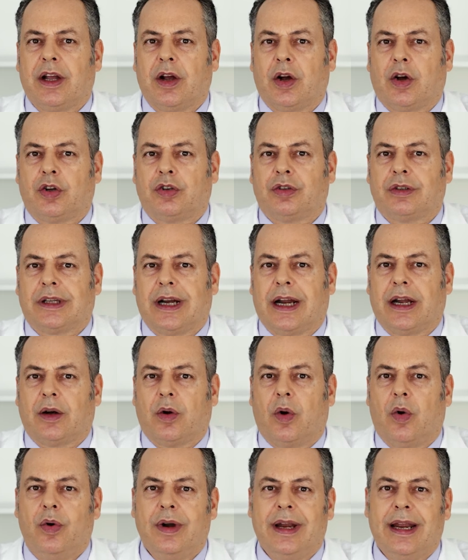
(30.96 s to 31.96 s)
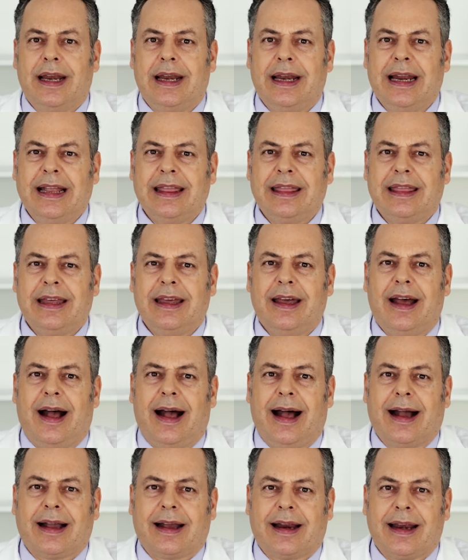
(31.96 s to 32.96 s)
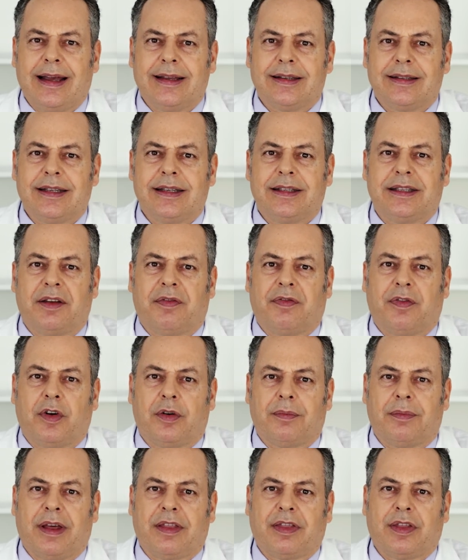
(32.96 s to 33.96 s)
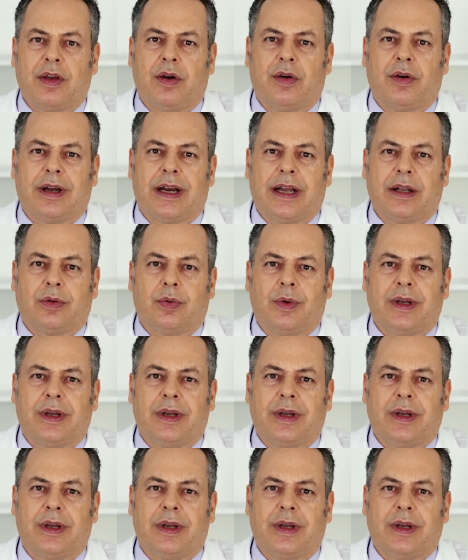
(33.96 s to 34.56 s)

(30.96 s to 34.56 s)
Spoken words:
Let's see the basic principles of regressive therapy.